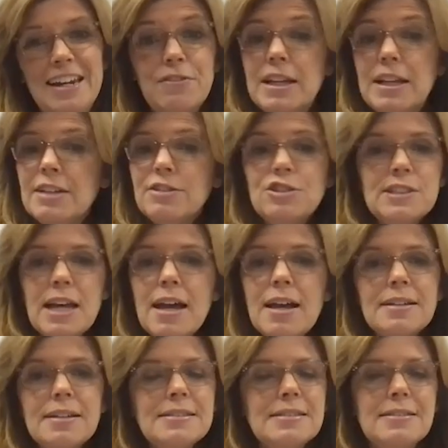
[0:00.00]
And if the answer is
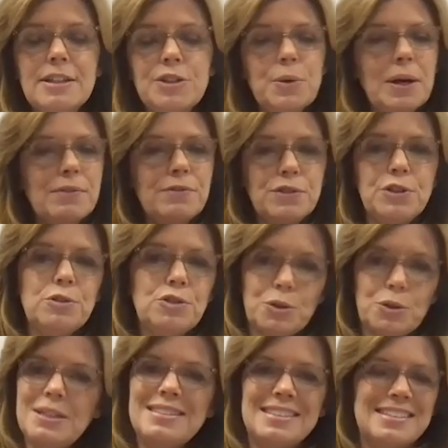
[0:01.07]
yes, then you have two
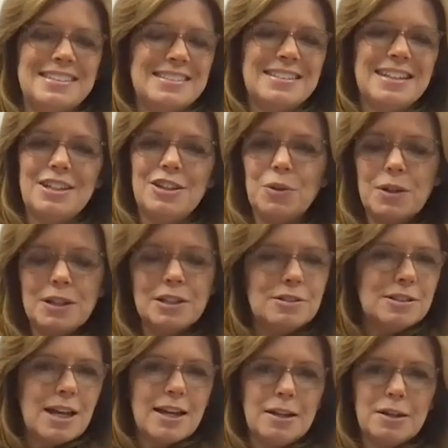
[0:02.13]
choices. Like you
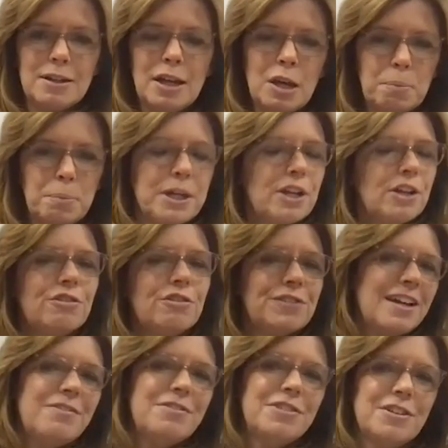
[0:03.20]
can kind of pick your
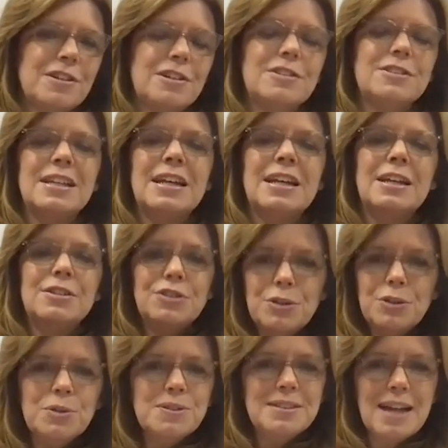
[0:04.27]
flavor. There's
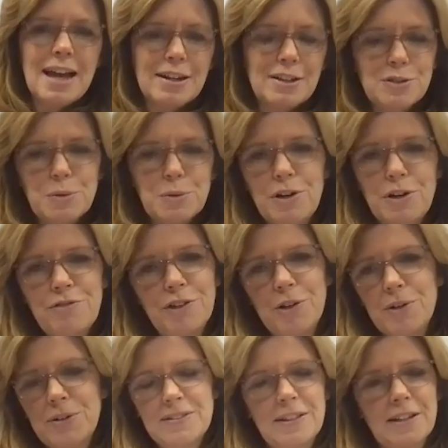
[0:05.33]
two status quo
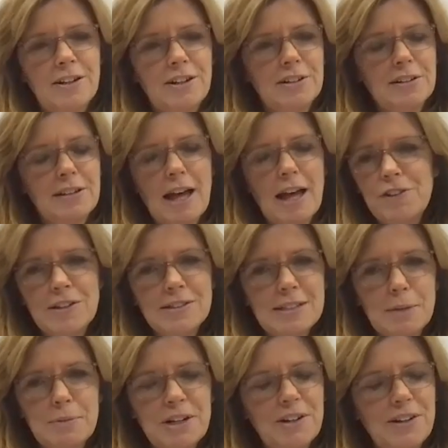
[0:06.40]
folks that are lifelong
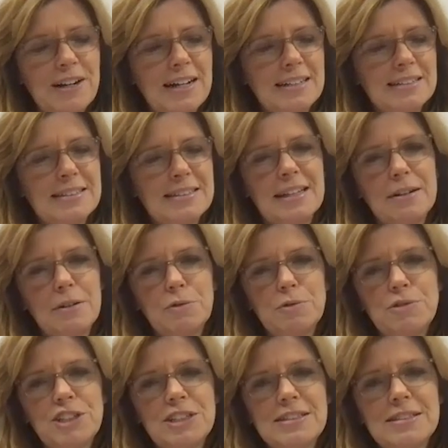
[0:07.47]
Democrats that
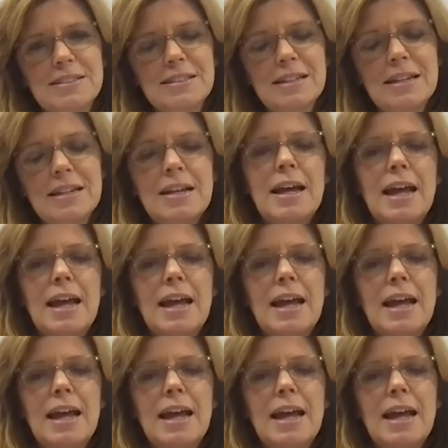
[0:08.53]
just